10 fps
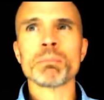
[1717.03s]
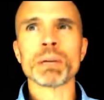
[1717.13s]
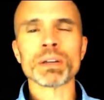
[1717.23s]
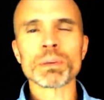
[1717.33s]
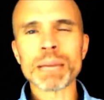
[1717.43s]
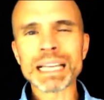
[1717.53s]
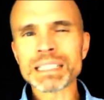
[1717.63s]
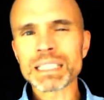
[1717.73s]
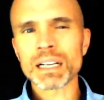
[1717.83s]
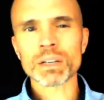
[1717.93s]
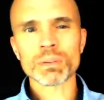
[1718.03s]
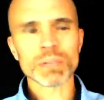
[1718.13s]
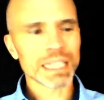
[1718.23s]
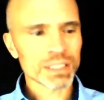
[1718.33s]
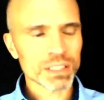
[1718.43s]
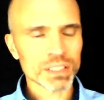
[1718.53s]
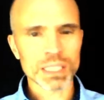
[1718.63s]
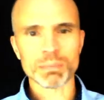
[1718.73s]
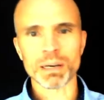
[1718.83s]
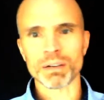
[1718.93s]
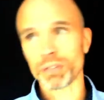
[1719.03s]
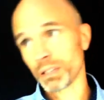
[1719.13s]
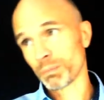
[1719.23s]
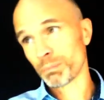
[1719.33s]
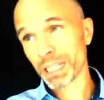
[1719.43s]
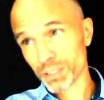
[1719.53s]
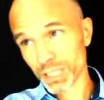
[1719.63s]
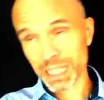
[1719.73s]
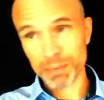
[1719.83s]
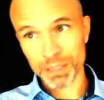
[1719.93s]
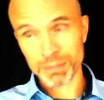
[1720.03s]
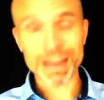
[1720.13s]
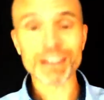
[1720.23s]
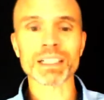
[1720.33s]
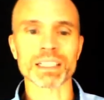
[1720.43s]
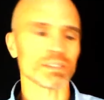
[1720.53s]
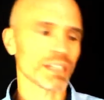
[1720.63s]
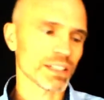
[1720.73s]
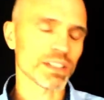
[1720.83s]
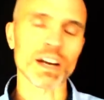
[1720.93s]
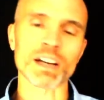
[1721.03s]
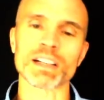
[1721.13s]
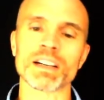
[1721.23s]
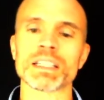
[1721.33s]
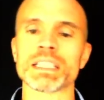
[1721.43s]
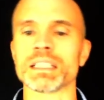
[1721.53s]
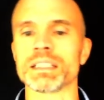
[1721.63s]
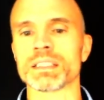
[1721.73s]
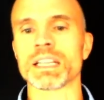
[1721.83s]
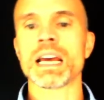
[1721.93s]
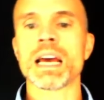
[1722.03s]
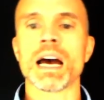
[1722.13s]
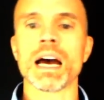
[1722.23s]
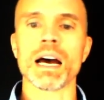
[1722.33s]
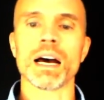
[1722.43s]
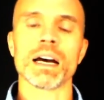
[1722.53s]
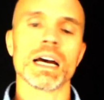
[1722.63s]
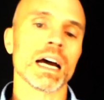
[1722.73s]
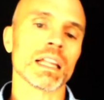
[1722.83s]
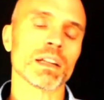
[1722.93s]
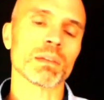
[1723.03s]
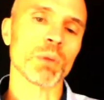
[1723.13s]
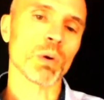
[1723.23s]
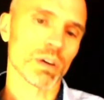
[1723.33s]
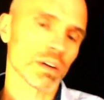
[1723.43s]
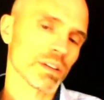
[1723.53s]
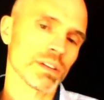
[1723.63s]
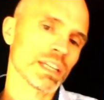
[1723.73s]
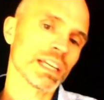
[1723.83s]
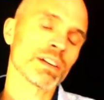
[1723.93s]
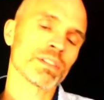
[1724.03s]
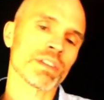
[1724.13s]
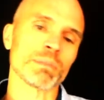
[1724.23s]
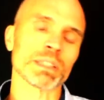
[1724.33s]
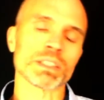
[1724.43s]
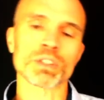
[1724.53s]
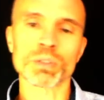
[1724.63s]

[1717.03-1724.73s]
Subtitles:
but you're basing it on a relationship of, well, picturing them as Americans, right? The target audience. A little more, here someone's